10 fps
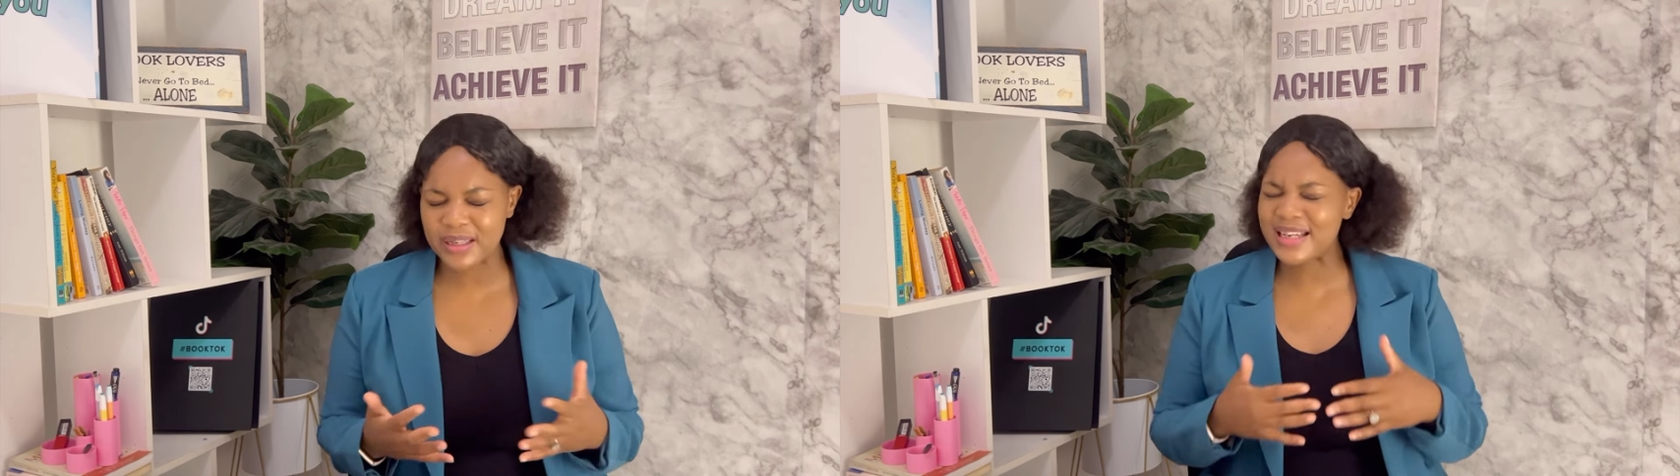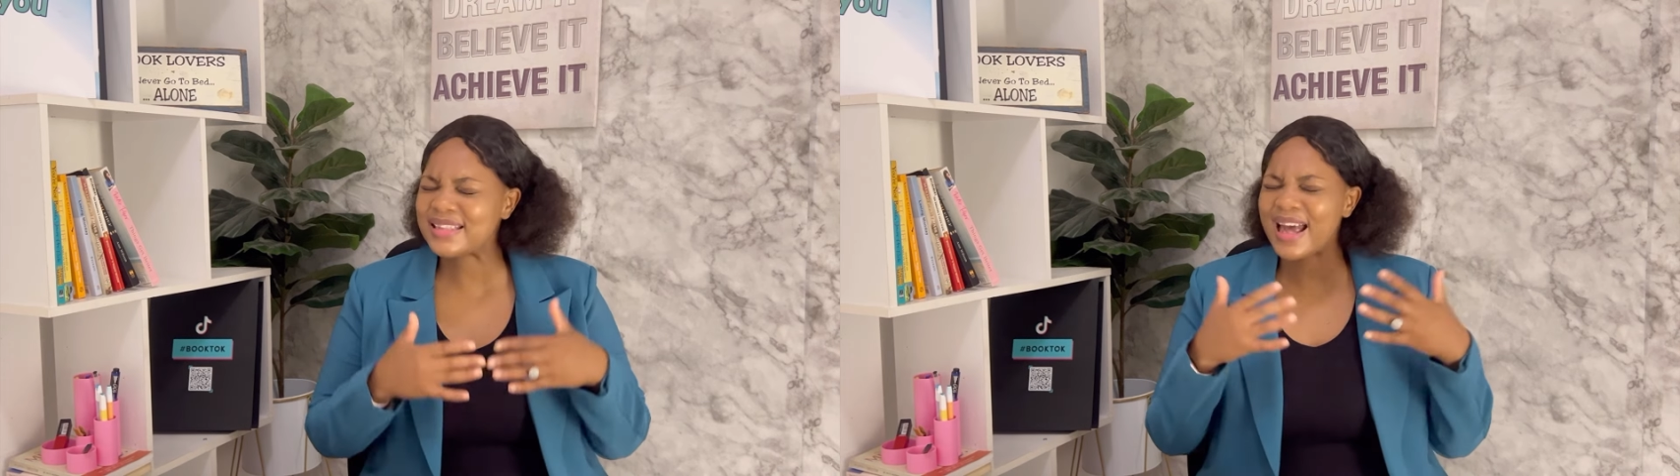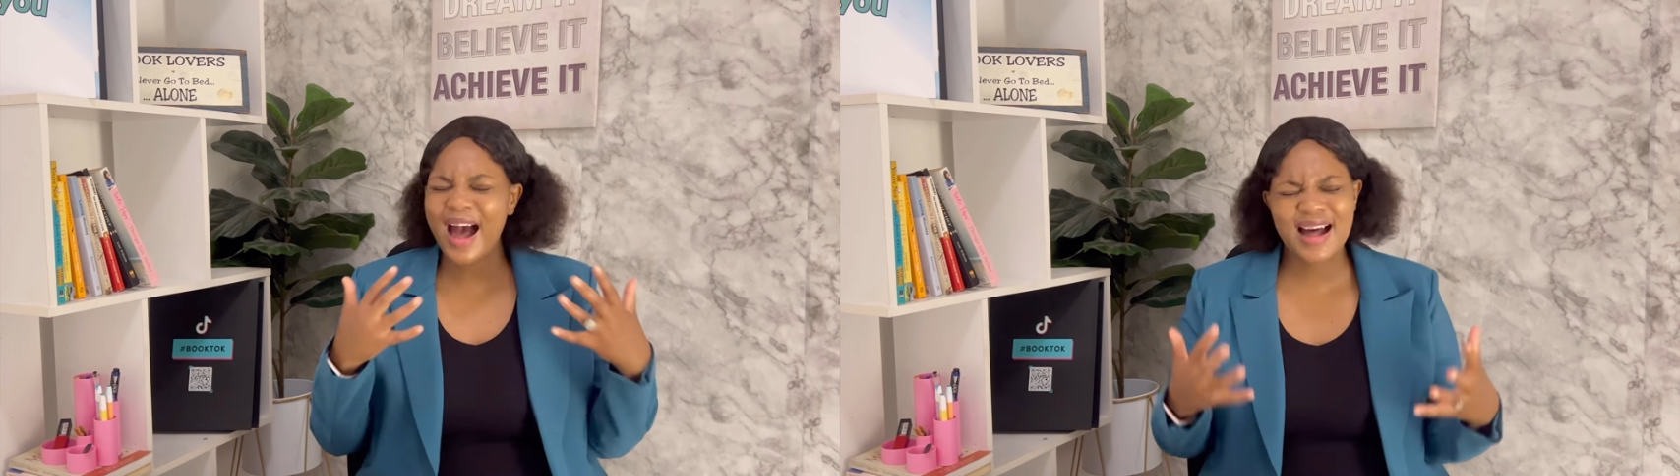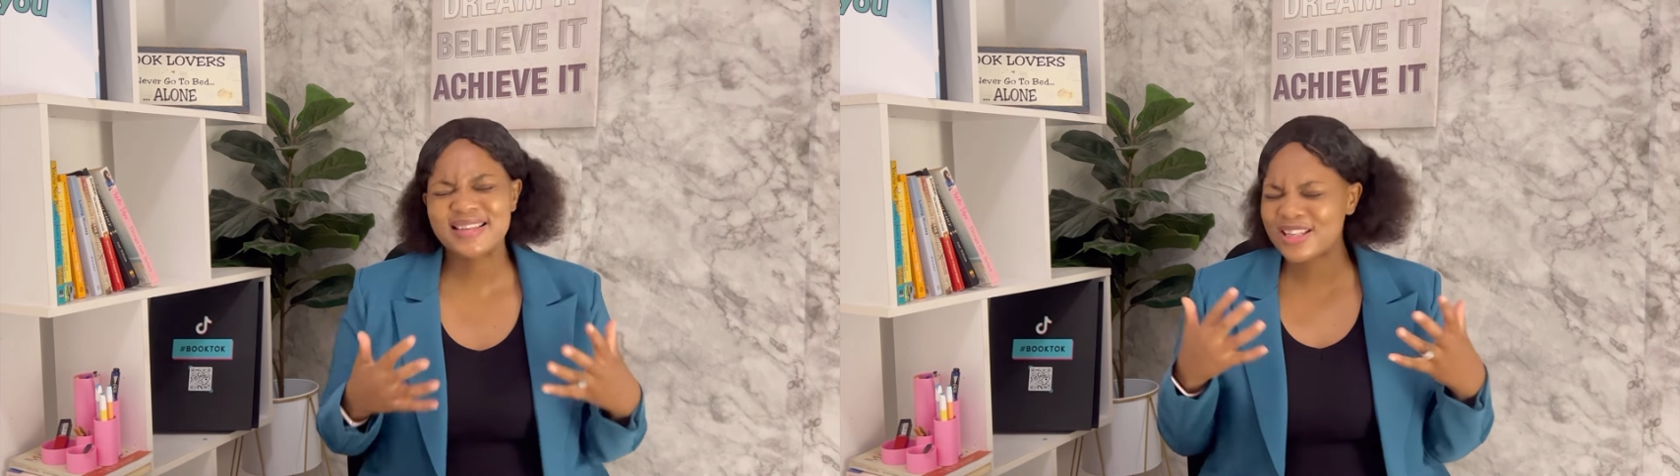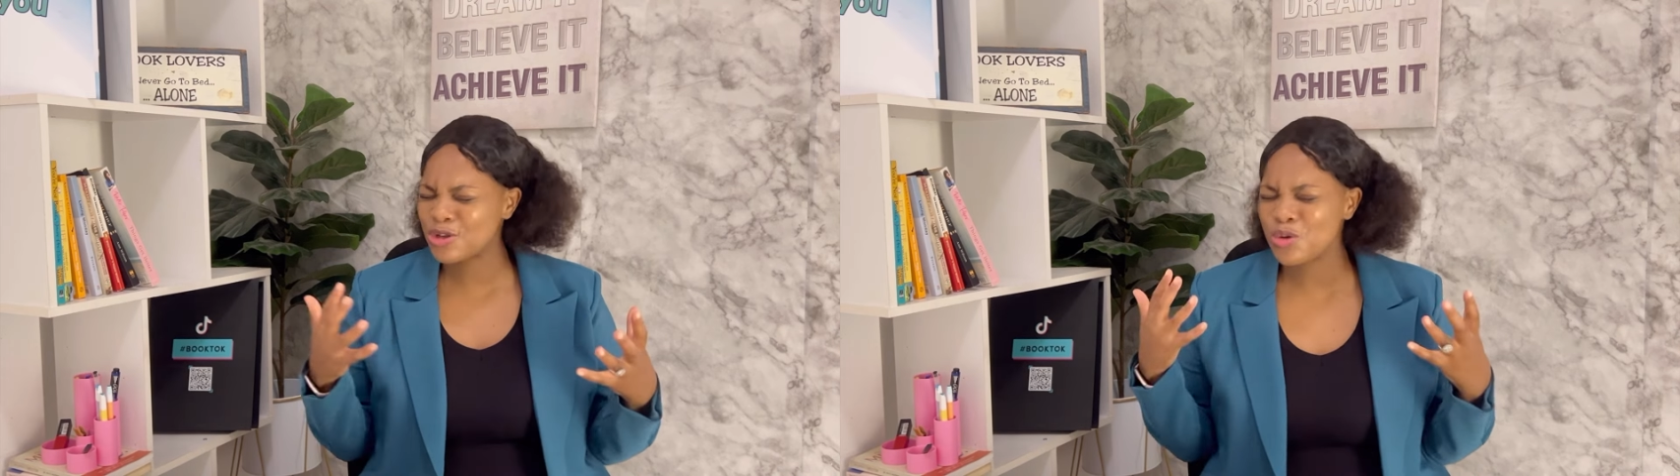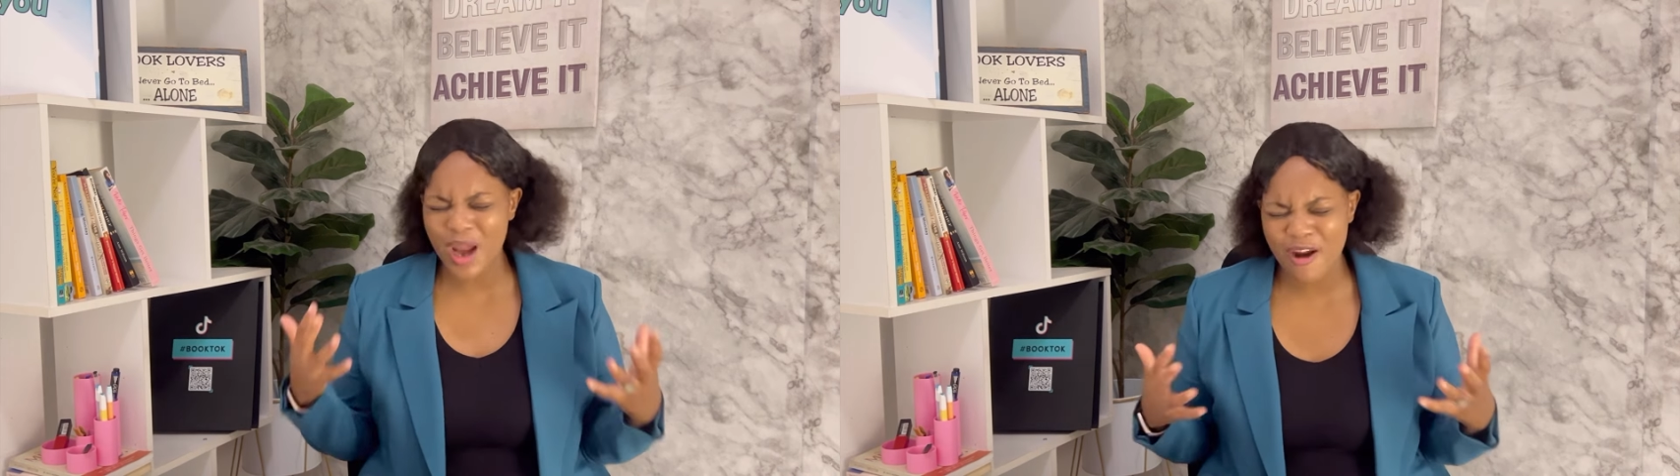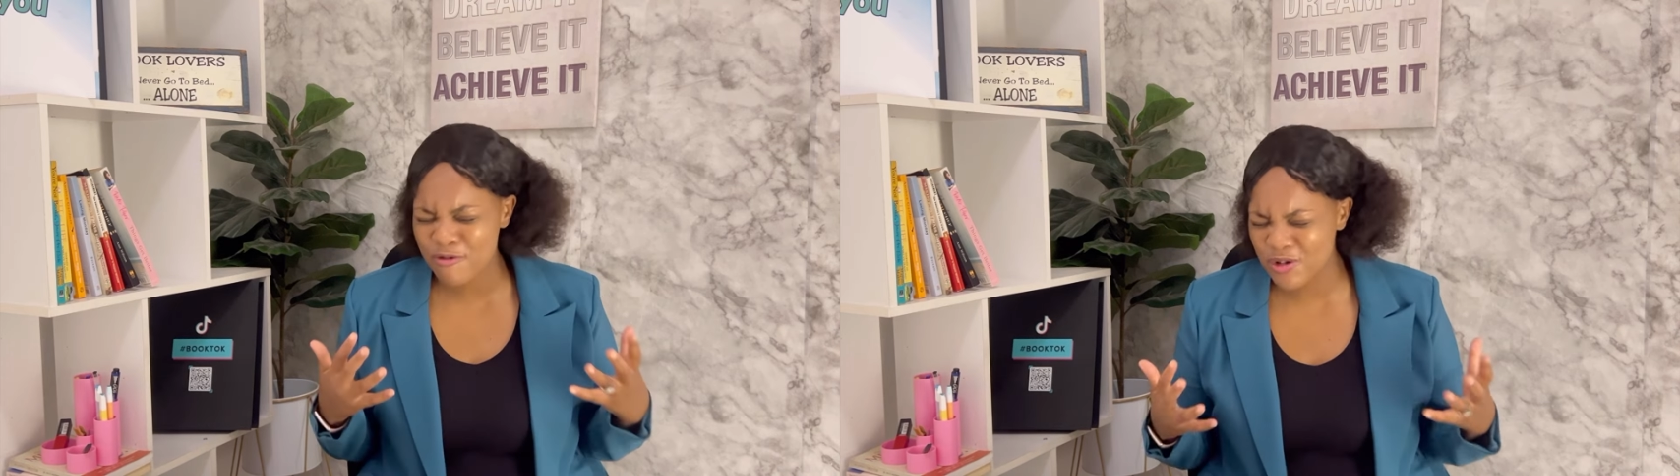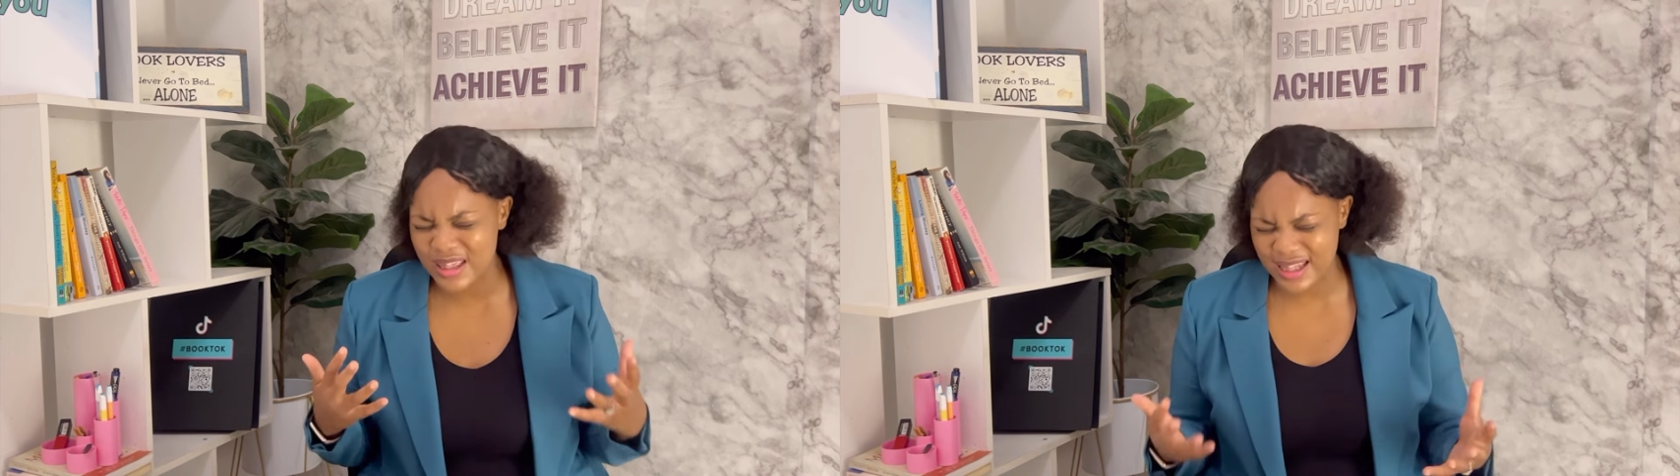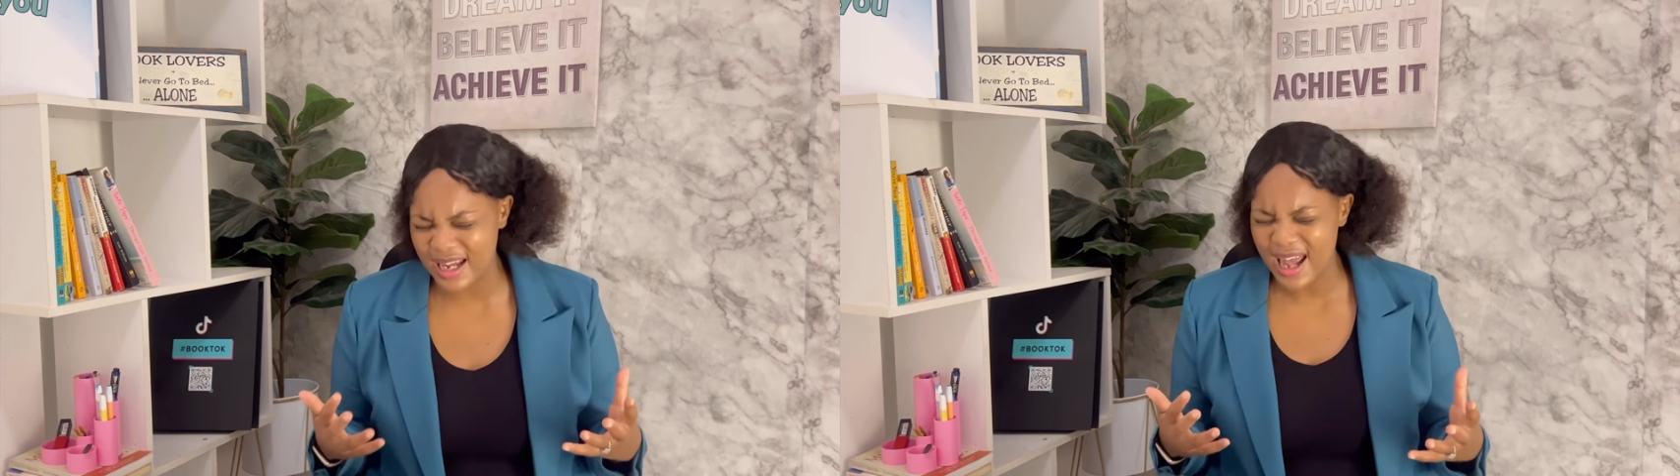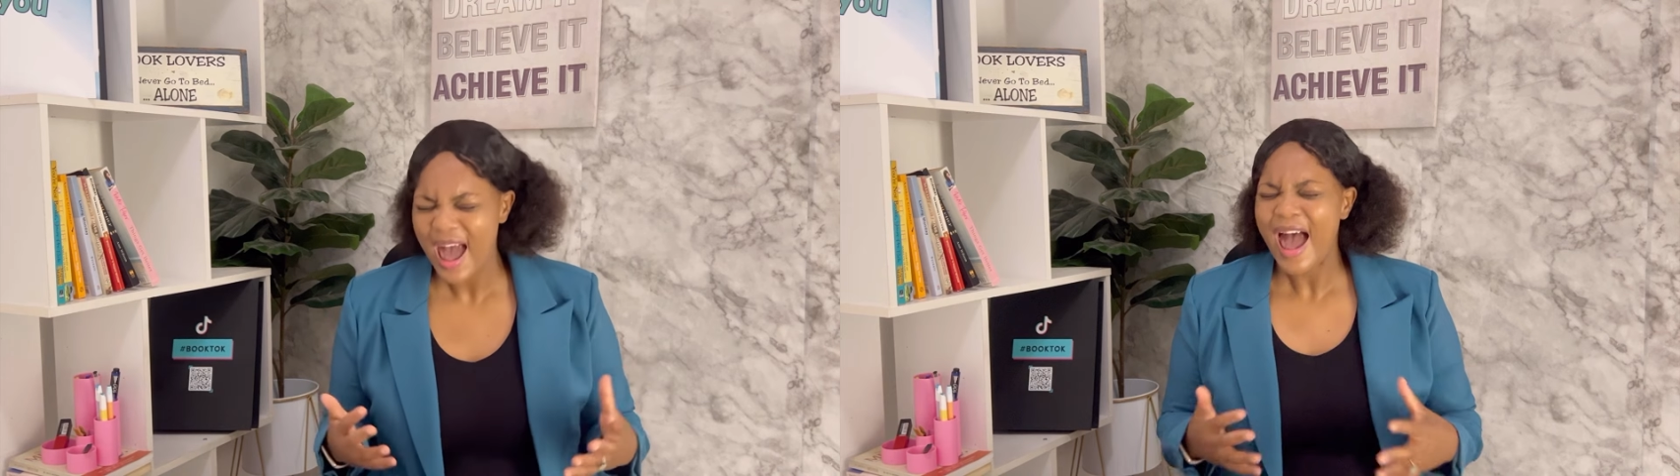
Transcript: is the answer to everything.